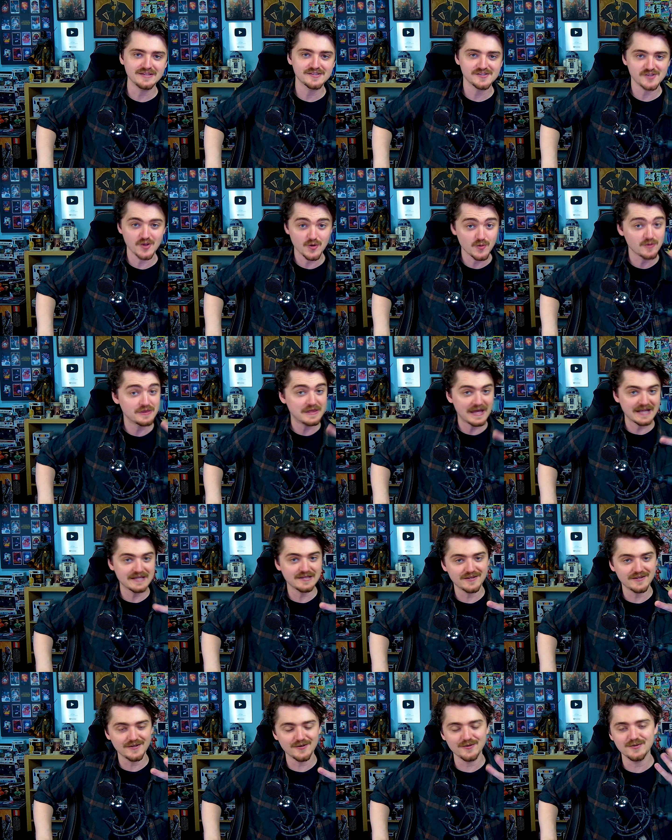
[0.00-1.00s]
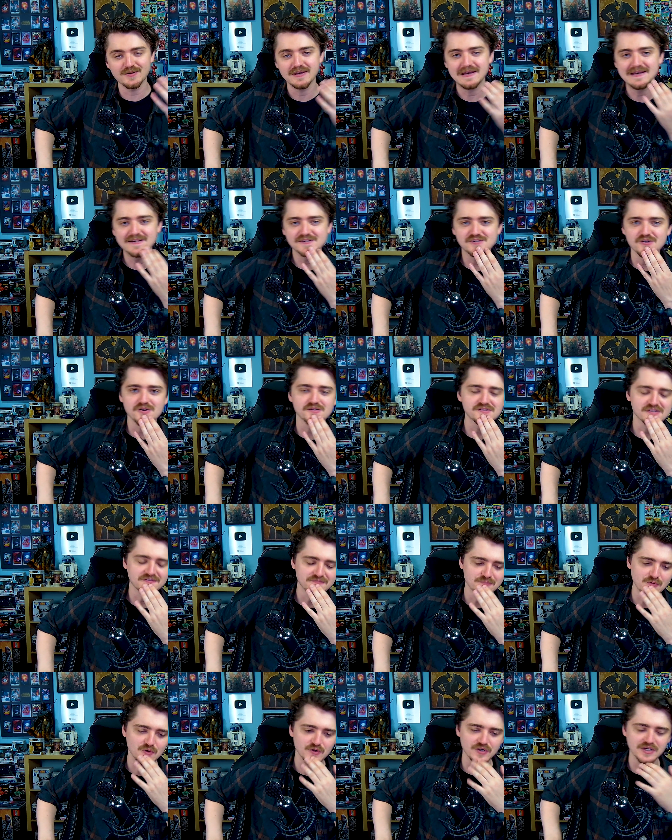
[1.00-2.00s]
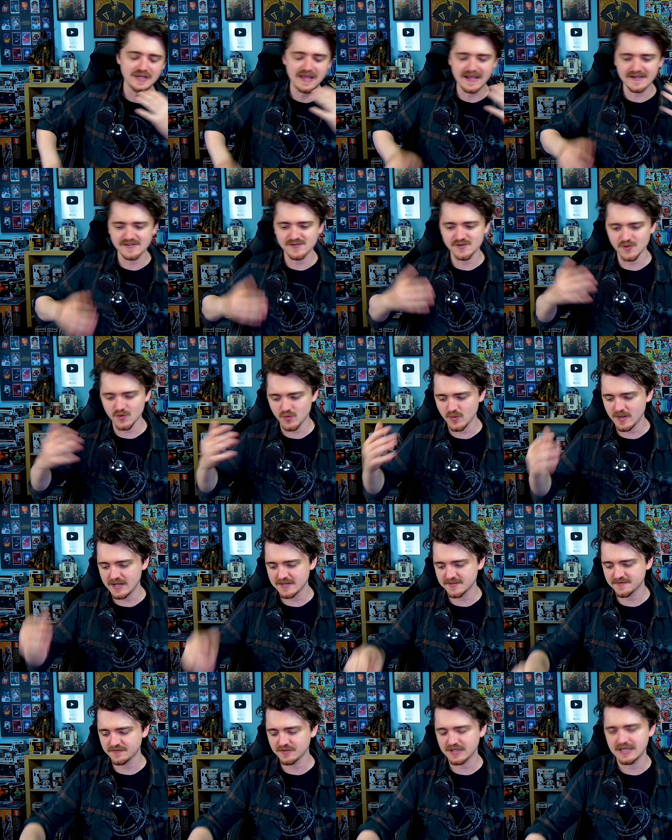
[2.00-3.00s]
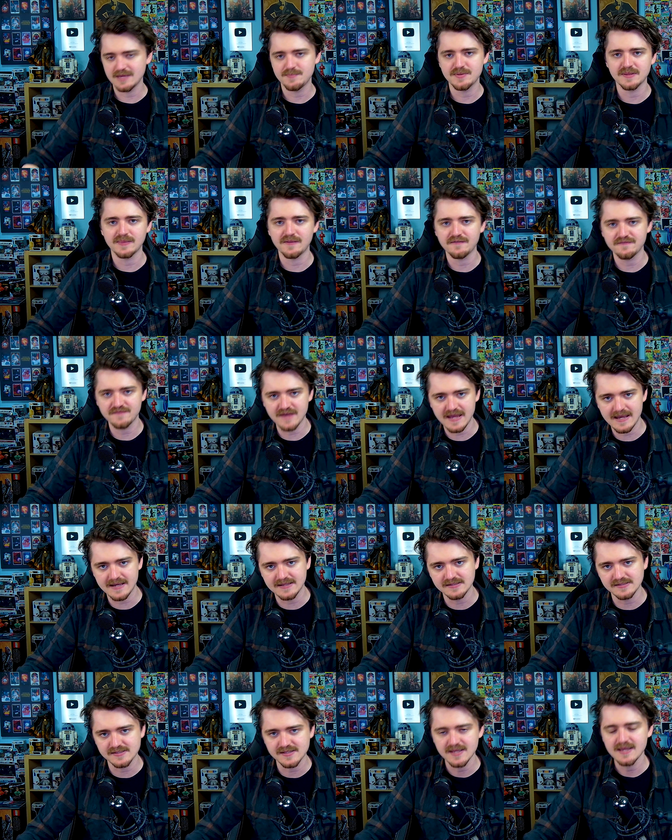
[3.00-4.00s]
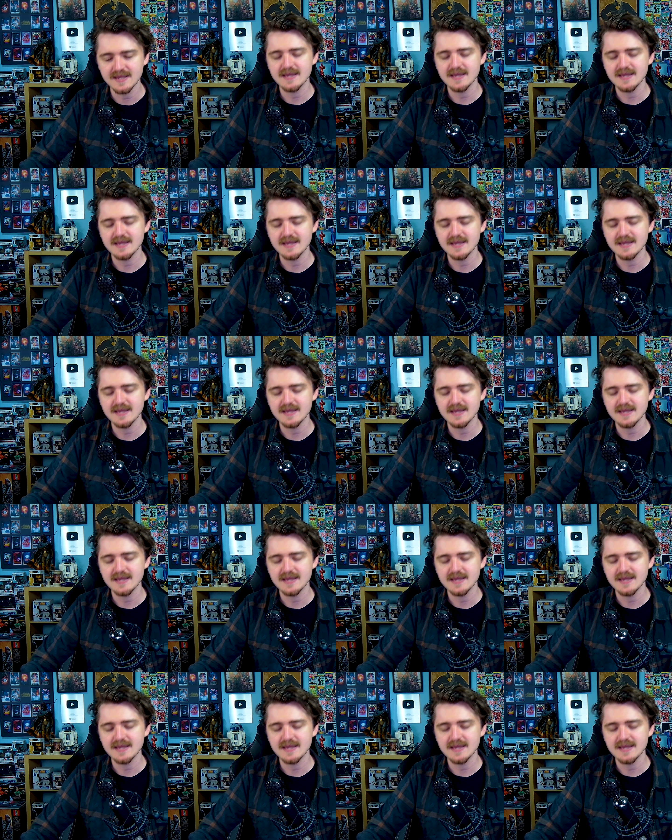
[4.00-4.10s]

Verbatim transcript: So thank you, Joseph Morgan, as always, for keeping the fans